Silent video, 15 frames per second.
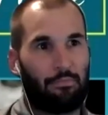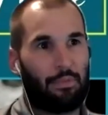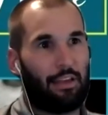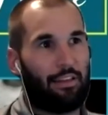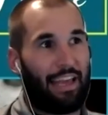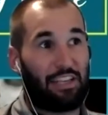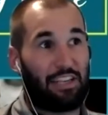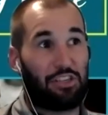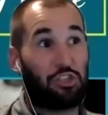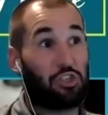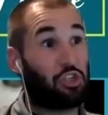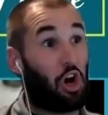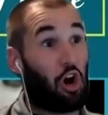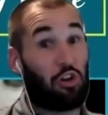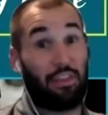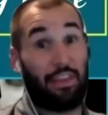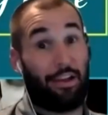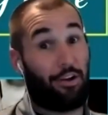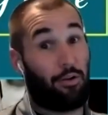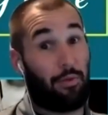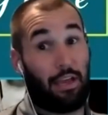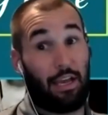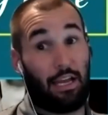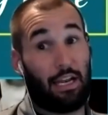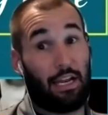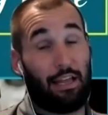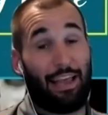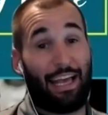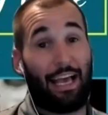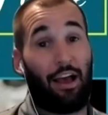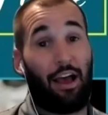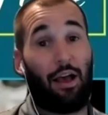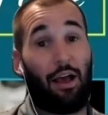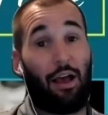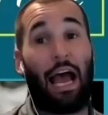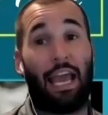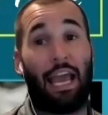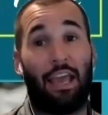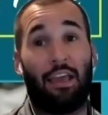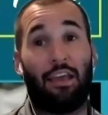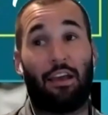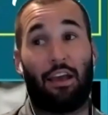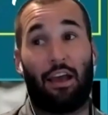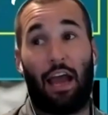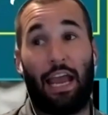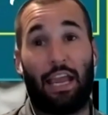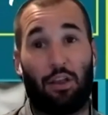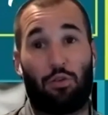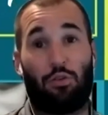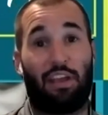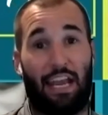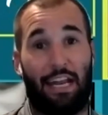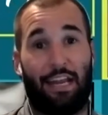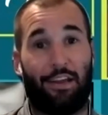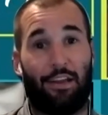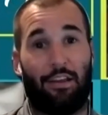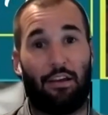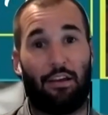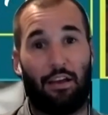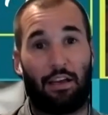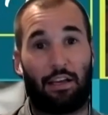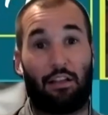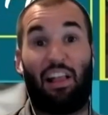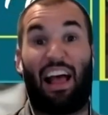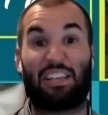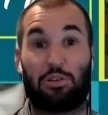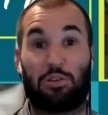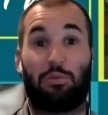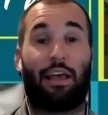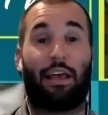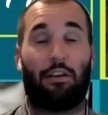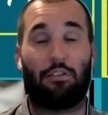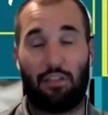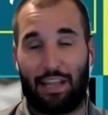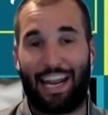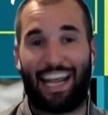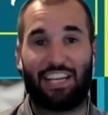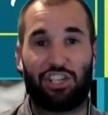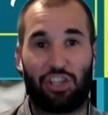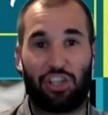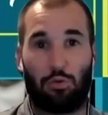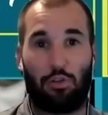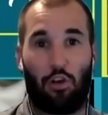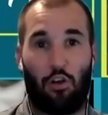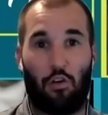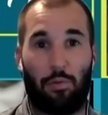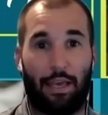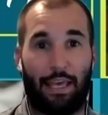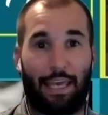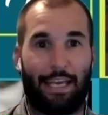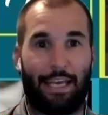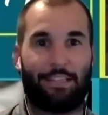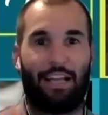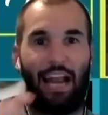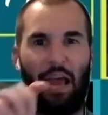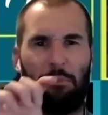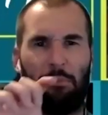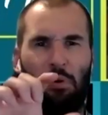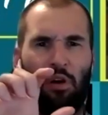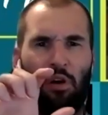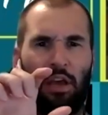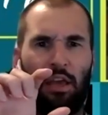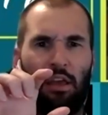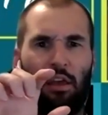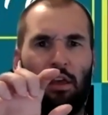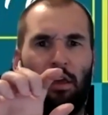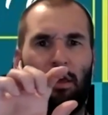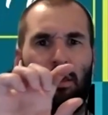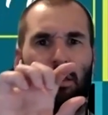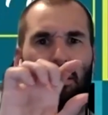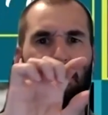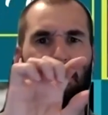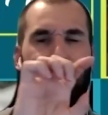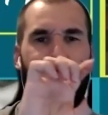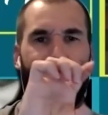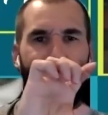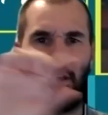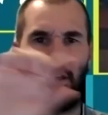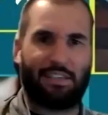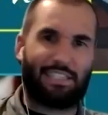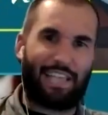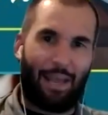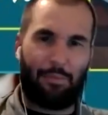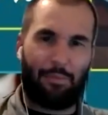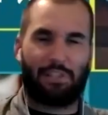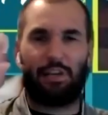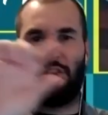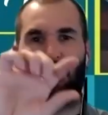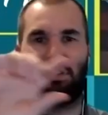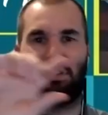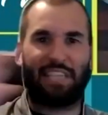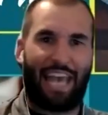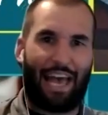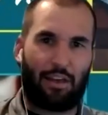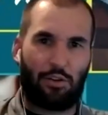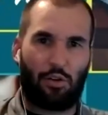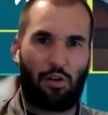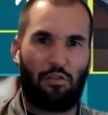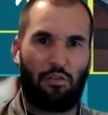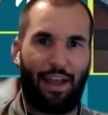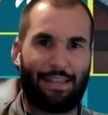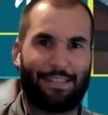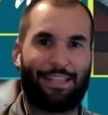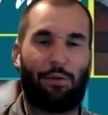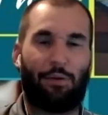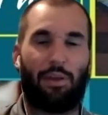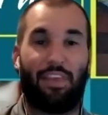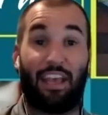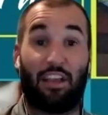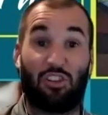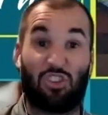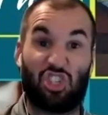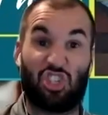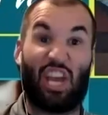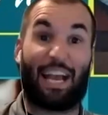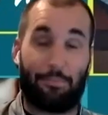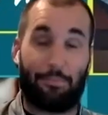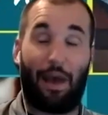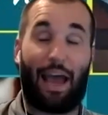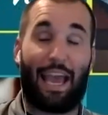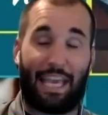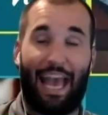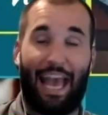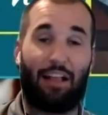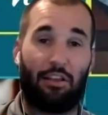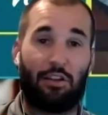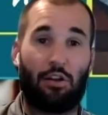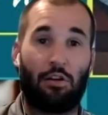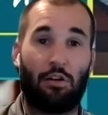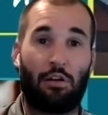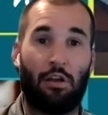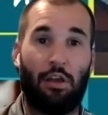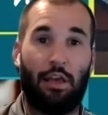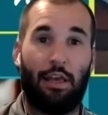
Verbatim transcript: Like mm-hmm. start there, man. Like I, I I created a classroom calendar that I shared with all of my kids and I put the assignments on there as calendar events that way they could check my calendar